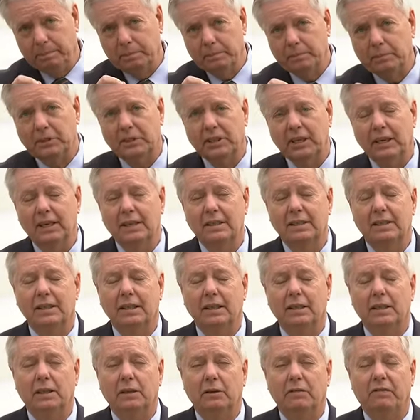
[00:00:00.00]
says
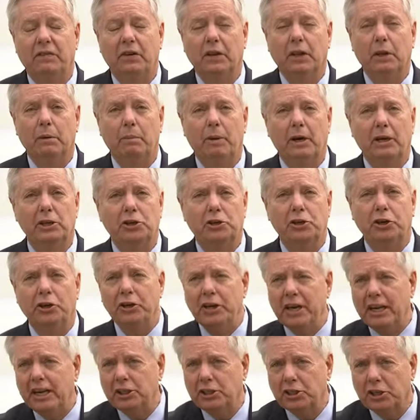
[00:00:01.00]
that the filibuster
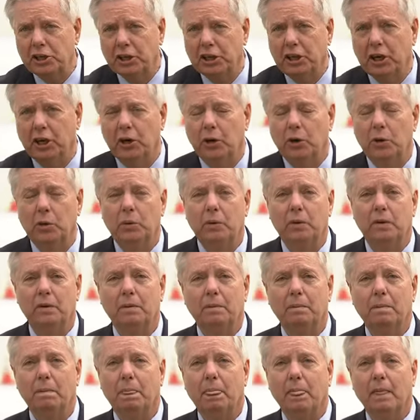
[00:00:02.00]
needs to go
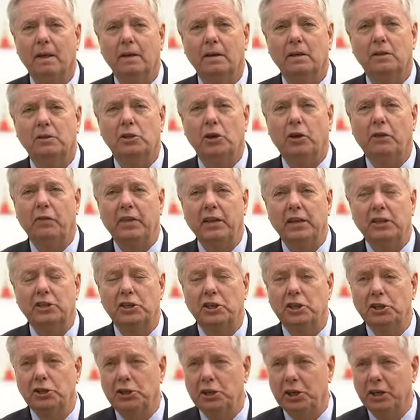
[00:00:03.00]
so this
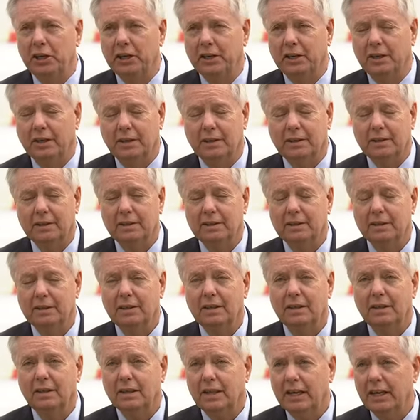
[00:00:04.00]
agenda
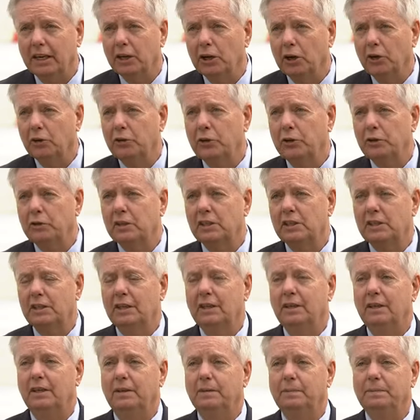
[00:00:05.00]
can go through the
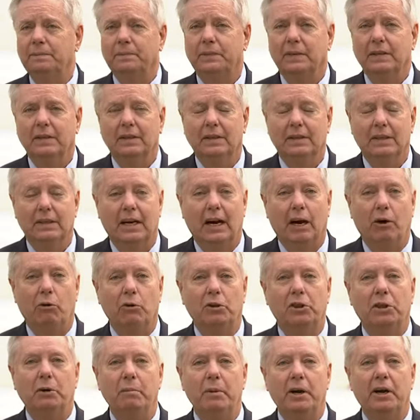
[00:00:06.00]
Senate. I
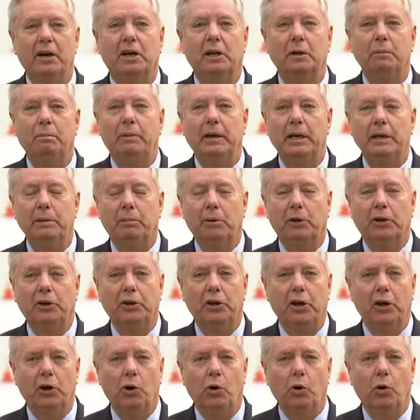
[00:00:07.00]
want the American people to
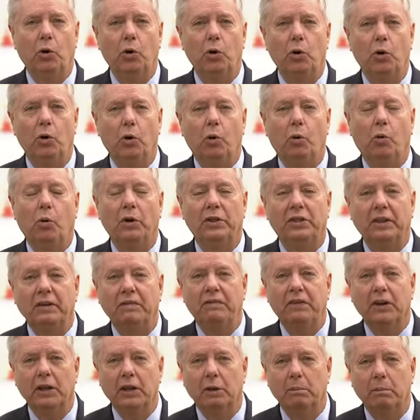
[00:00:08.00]
know what the
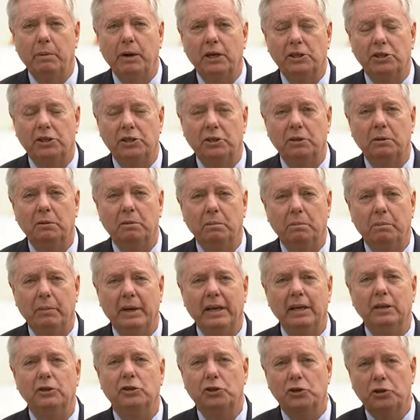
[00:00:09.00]
filibuster
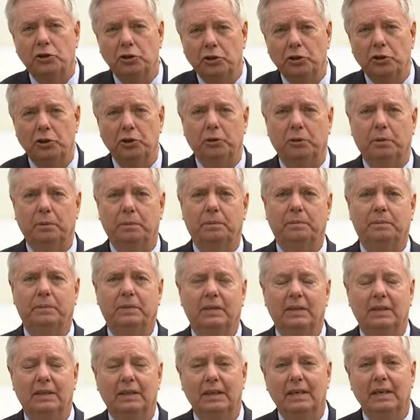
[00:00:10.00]
means to you.
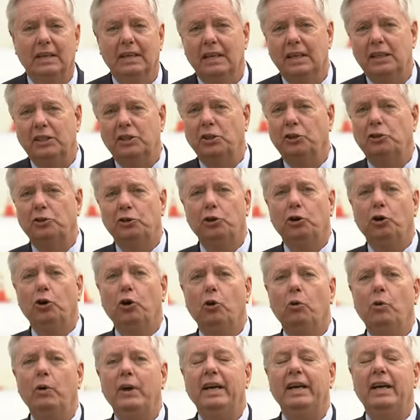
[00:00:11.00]
It's a
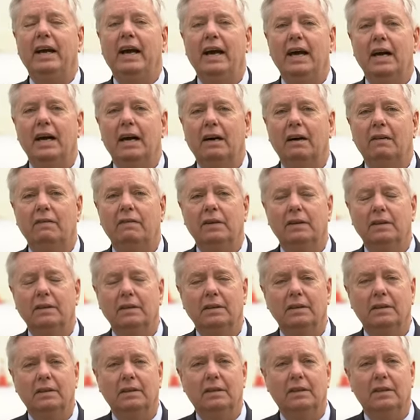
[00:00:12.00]
tool we have
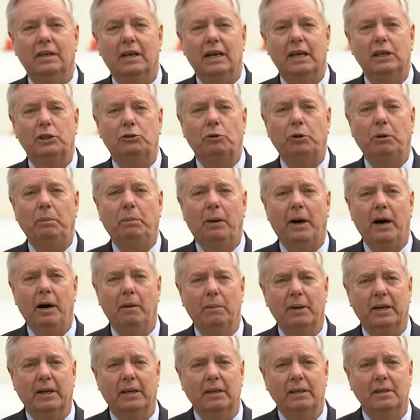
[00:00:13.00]
as
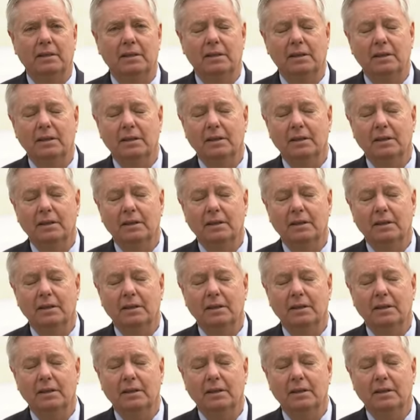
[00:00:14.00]
Republicans